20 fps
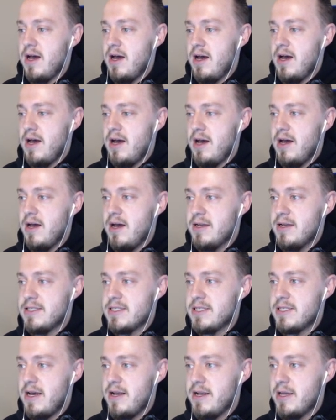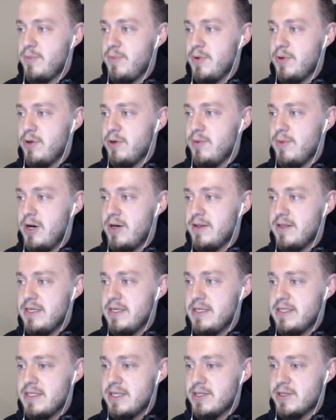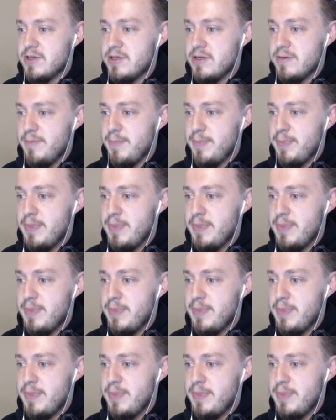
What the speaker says: Sonic Boom on the Scizor.